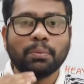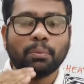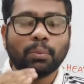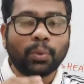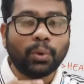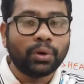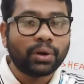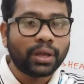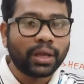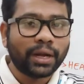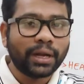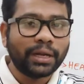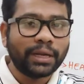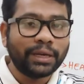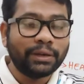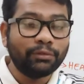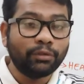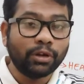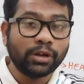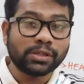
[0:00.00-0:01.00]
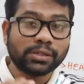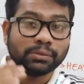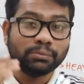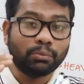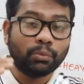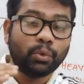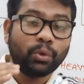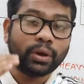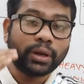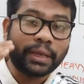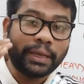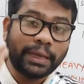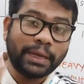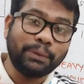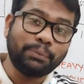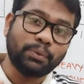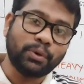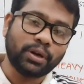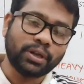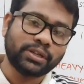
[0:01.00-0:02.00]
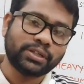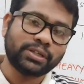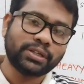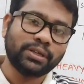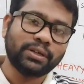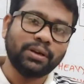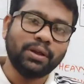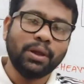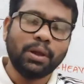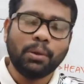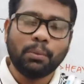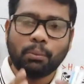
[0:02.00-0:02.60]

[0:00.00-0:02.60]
More current involves more heat production.